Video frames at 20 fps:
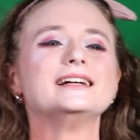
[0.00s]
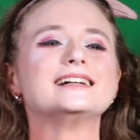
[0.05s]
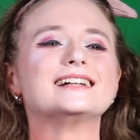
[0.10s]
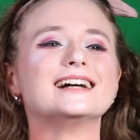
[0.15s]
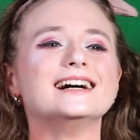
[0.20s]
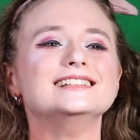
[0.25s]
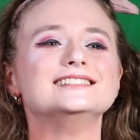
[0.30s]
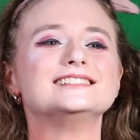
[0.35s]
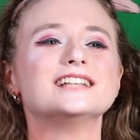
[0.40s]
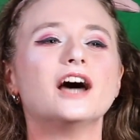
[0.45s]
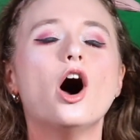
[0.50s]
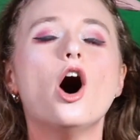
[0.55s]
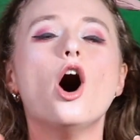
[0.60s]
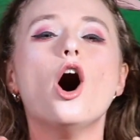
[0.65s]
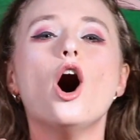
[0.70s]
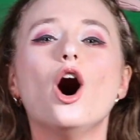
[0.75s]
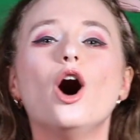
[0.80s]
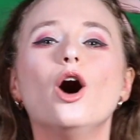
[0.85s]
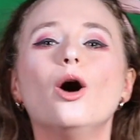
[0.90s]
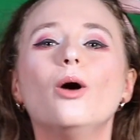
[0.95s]
because
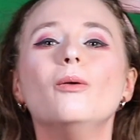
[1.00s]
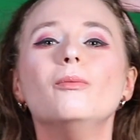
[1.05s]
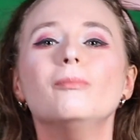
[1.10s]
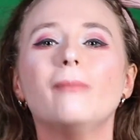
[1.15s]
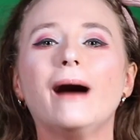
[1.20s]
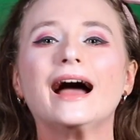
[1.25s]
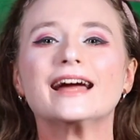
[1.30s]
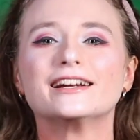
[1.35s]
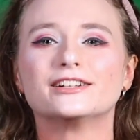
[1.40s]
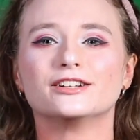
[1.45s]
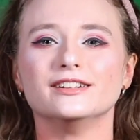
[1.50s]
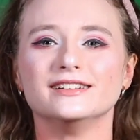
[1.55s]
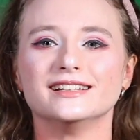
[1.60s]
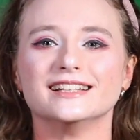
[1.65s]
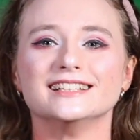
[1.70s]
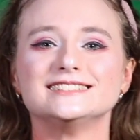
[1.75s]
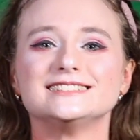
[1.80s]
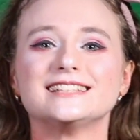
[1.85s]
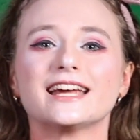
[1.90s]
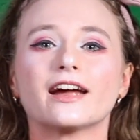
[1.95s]
oh my
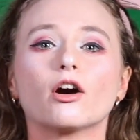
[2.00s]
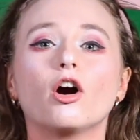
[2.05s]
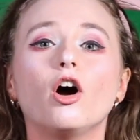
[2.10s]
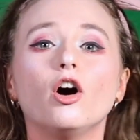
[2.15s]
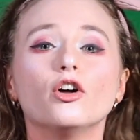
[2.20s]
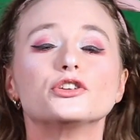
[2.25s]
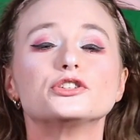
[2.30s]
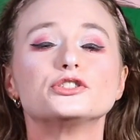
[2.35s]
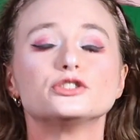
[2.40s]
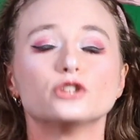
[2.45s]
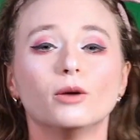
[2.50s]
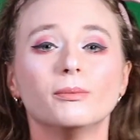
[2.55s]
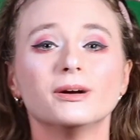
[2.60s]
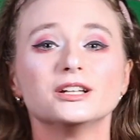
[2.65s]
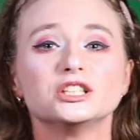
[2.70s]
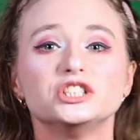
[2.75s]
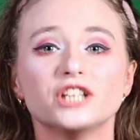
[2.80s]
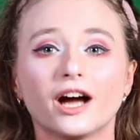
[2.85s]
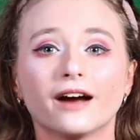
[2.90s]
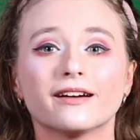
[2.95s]
goodness, they are all so
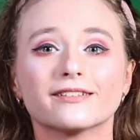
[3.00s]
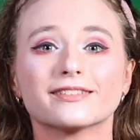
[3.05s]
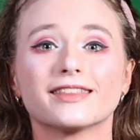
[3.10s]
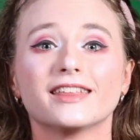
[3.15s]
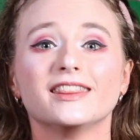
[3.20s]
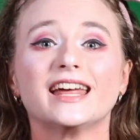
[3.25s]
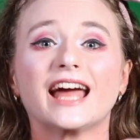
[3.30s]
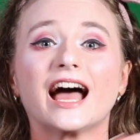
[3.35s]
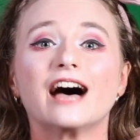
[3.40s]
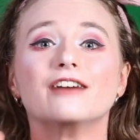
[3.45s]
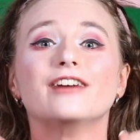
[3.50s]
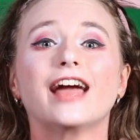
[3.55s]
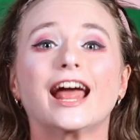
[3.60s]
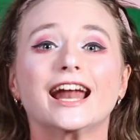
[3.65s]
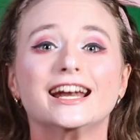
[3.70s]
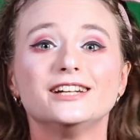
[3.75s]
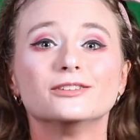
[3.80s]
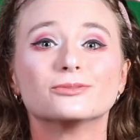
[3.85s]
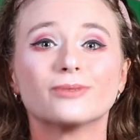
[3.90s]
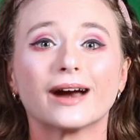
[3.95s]
much younger than they have
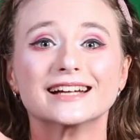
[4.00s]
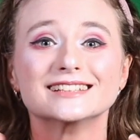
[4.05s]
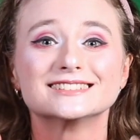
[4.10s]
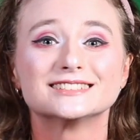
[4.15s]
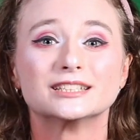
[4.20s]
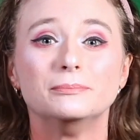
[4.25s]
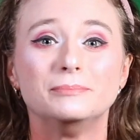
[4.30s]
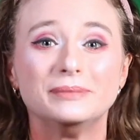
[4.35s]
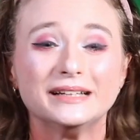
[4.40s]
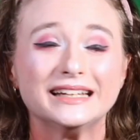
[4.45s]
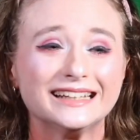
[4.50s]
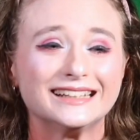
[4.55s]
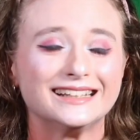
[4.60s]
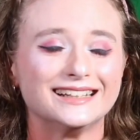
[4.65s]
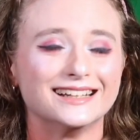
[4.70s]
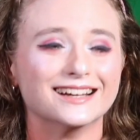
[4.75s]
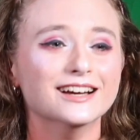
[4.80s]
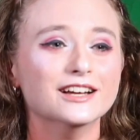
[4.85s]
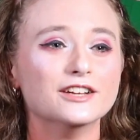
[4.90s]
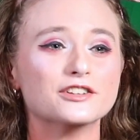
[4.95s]
any right to
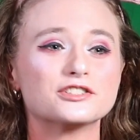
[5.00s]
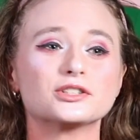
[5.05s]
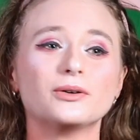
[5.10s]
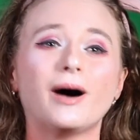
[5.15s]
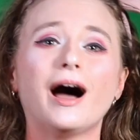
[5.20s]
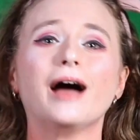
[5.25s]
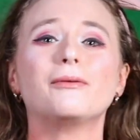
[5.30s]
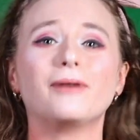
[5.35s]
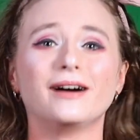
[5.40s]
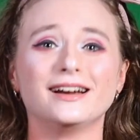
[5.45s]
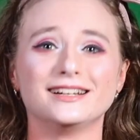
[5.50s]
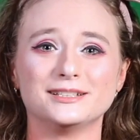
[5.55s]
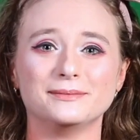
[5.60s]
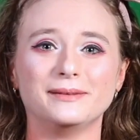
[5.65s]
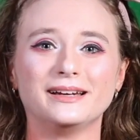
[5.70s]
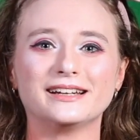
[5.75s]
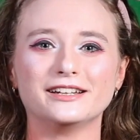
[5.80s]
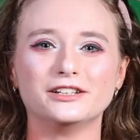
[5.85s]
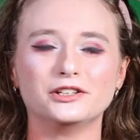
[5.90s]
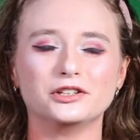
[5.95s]
be. So I wanted to
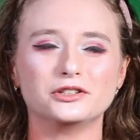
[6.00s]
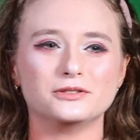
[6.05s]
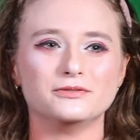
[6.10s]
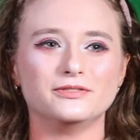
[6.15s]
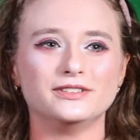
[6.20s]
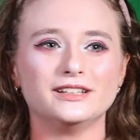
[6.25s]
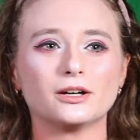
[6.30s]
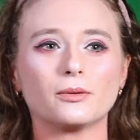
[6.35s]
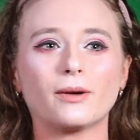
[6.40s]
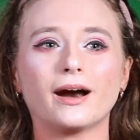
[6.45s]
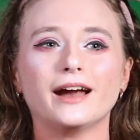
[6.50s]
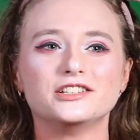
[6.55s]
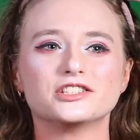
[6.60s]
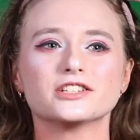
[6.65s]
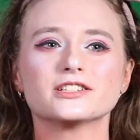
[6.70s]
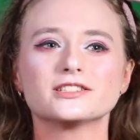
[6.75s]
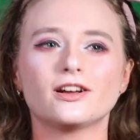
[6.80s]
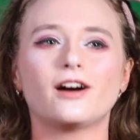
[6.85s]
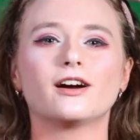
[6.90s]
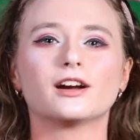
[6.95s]
make a YouTube video where I
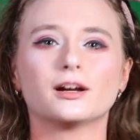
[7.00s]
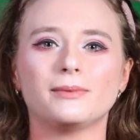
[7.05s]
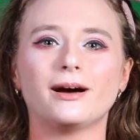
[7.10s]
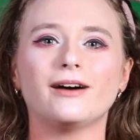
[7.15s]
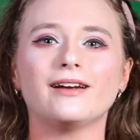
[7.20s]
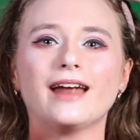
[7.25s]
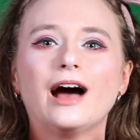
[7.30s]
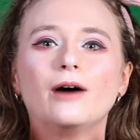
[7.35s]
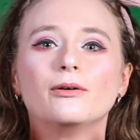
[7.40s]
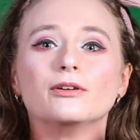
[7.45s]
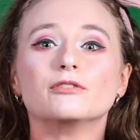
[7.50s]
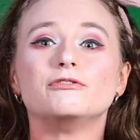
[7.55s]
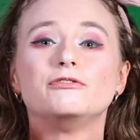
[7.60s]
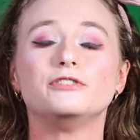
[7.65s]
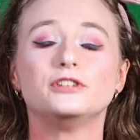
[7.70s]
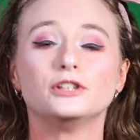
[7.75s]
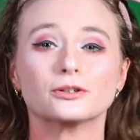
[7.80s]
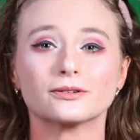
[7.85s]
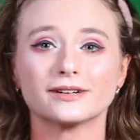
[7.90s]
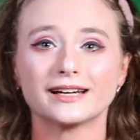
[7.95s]
just talk about how
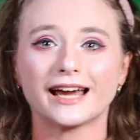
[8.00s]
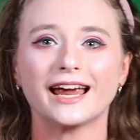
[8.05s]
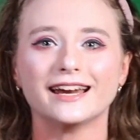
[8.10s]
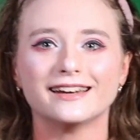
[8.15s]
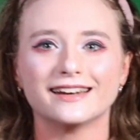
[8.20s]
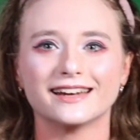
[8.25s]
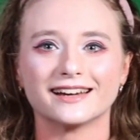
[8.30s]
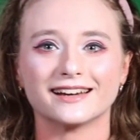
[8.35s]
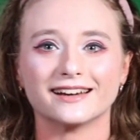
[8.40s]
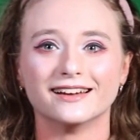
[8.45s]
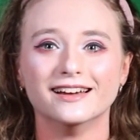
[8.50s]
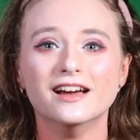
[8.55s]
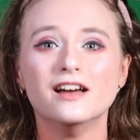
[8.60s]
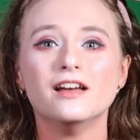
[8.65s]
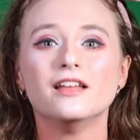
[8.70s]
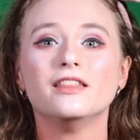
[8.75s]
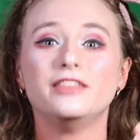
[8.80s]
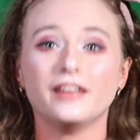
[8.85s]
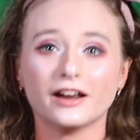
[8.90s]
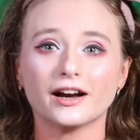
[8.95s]
infuriating
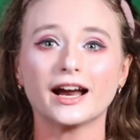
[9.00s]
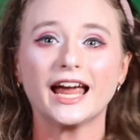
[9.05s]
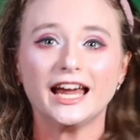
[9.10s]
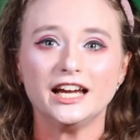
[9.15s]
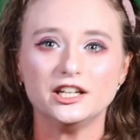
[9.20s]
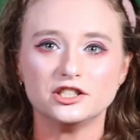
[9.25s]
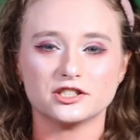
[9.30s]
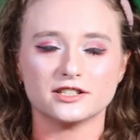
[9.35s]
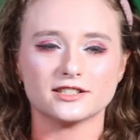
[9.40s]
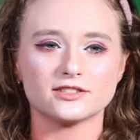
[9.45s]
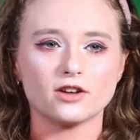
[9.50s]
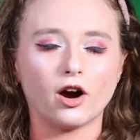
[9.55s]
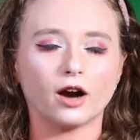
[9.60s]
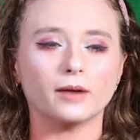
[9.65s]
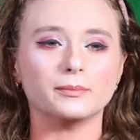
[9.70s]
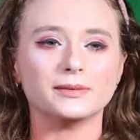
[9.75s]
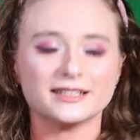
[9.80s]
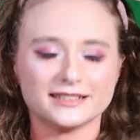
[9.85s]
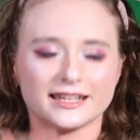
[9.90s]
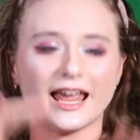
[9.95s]
their ages
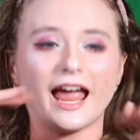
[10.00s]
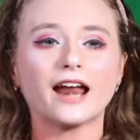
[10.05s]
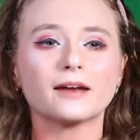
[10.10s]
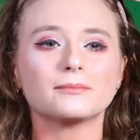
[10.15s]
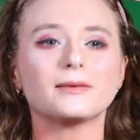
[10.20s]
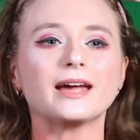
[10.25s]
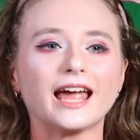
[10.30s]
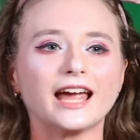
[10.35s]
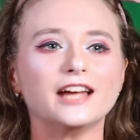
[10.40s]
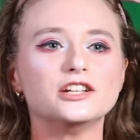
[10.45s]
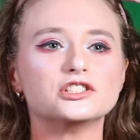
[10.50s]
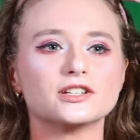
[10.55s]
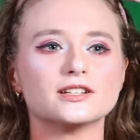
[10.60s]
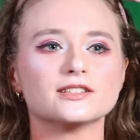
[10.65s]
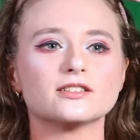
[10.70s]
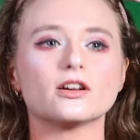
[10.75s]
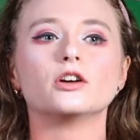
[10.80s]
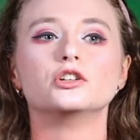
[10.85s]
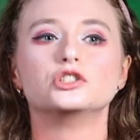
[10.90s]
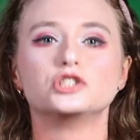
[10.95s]
are because anime
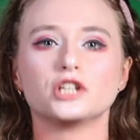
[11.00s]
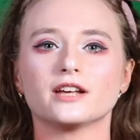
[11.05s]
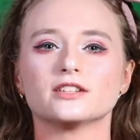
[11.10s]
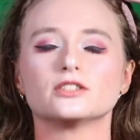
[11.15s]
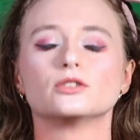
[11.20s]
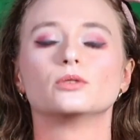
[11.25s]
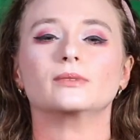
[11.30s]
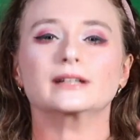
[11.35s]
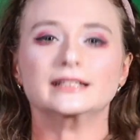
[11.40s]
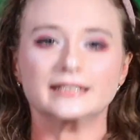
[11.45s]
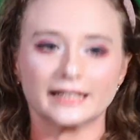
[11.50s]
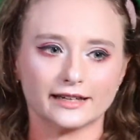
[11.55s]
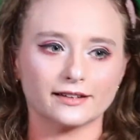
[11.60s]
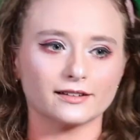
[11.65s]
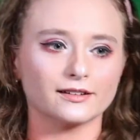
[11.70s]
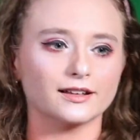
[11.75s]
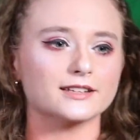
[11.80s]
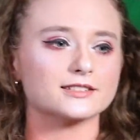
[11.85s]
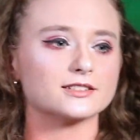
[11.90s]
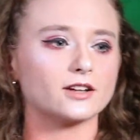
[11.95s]
ages are just
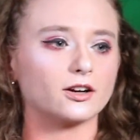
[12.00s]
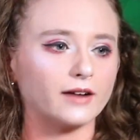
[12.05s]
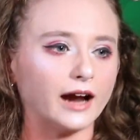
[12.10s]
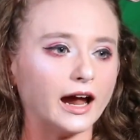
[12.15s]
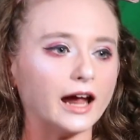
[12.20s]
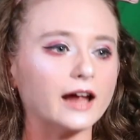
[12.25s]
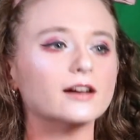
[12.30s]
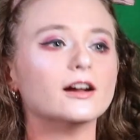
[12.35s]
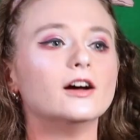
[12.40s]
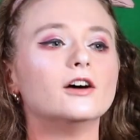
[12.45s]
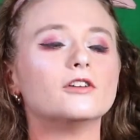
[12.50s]
ridiculous, all right?